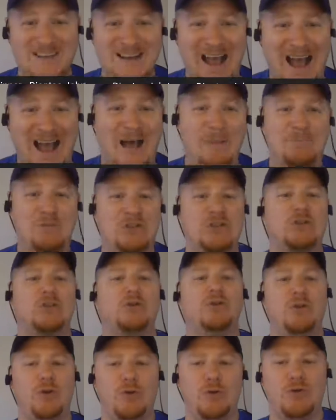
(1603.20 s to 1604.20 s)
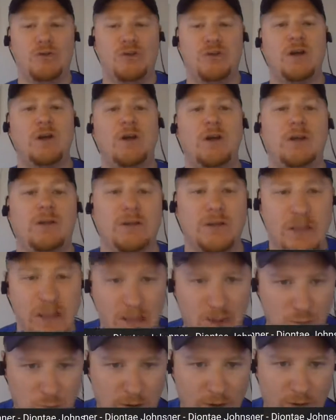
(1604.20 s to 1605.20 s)
an absolute
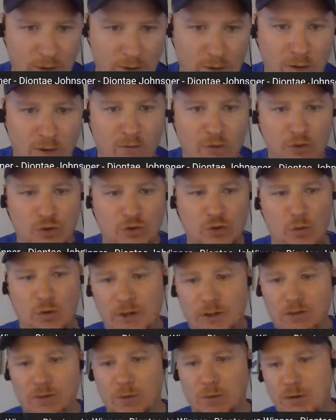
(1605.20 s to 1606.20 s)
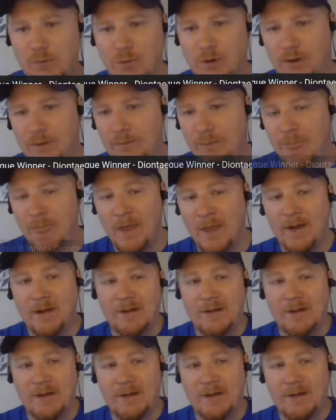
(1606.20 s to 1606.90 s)
league winner for 2021.